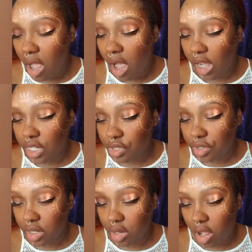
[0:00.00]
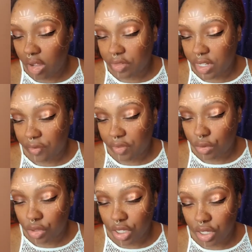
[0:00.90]
Under the law of
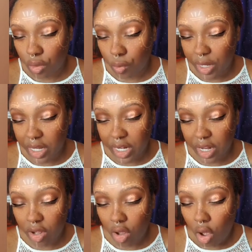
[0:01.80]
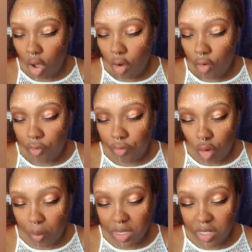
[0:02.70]
de-evolution, the weakening
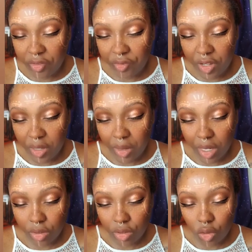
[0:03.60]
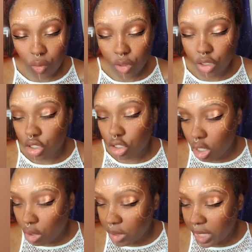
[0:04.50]
formative females were
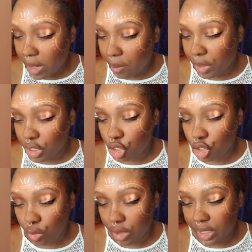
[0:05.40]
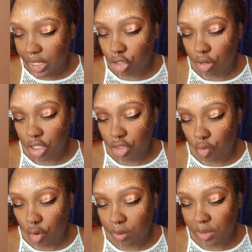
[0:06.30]
slowly but surely
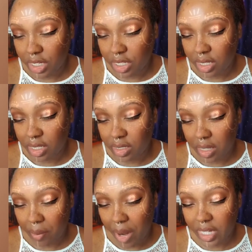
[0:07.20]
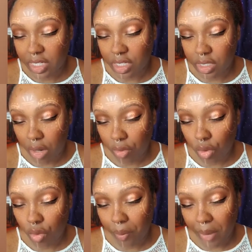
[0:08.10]
transformed into
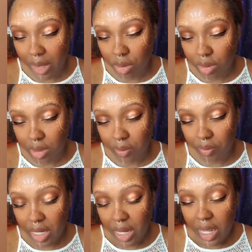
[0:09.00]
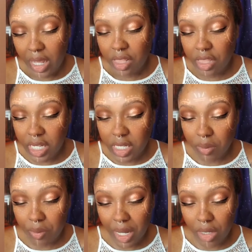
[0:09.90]
semi-sterile males. These
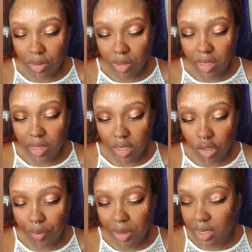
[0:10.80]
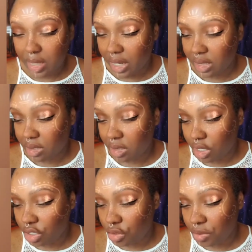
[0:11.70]
males still possess
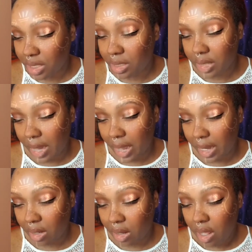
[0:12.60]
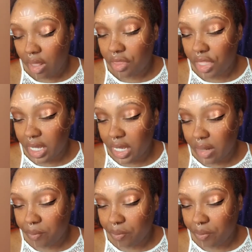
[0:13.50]
unto this day the